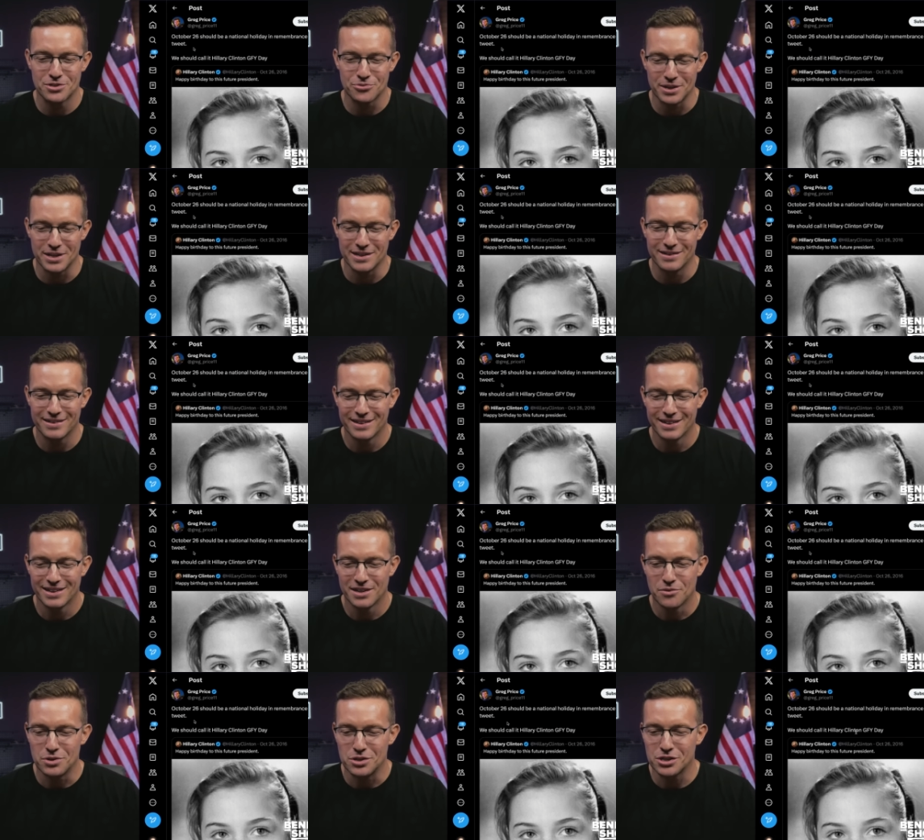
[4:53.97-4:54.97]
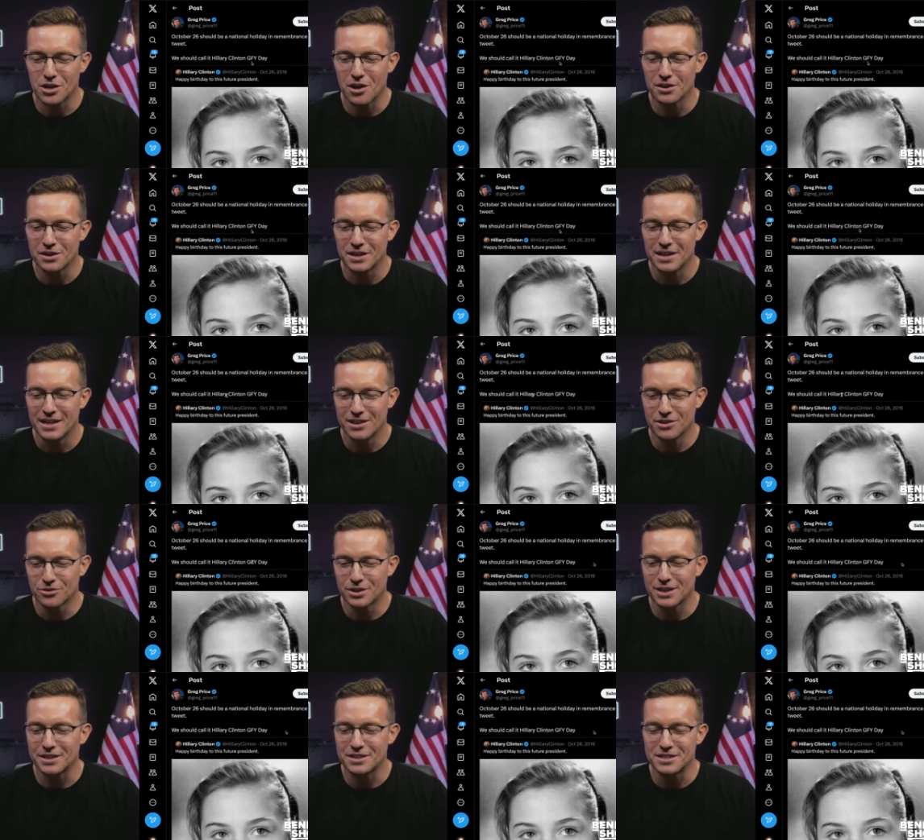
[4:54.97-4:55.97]
tweet. We should call it
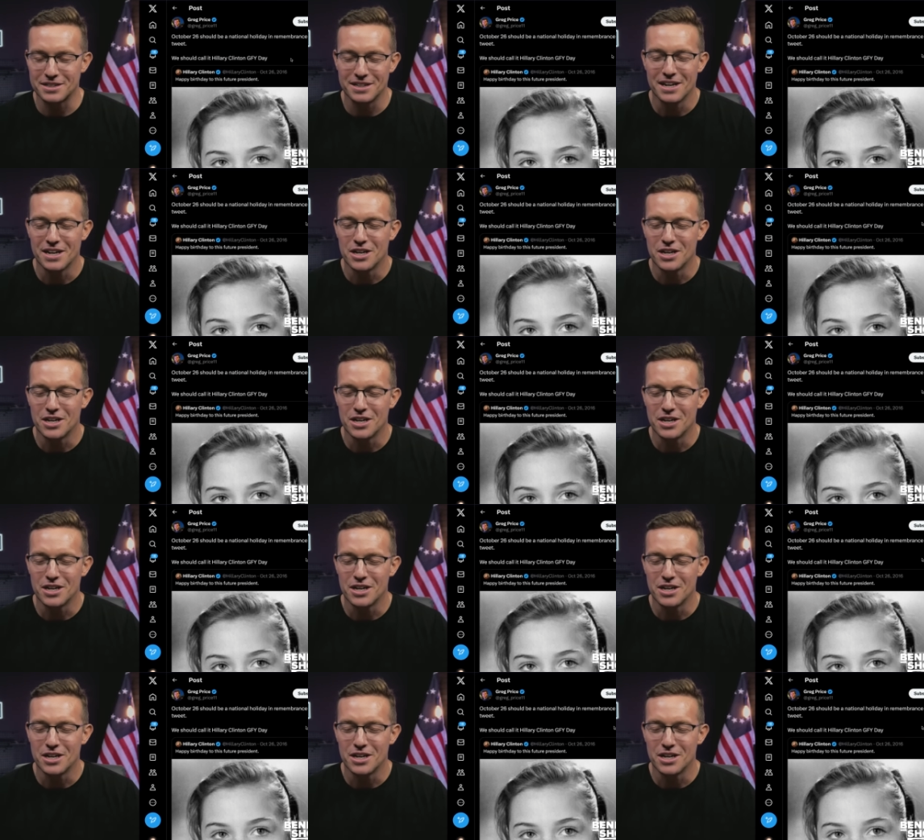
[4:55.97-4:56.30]
Hillary Clinton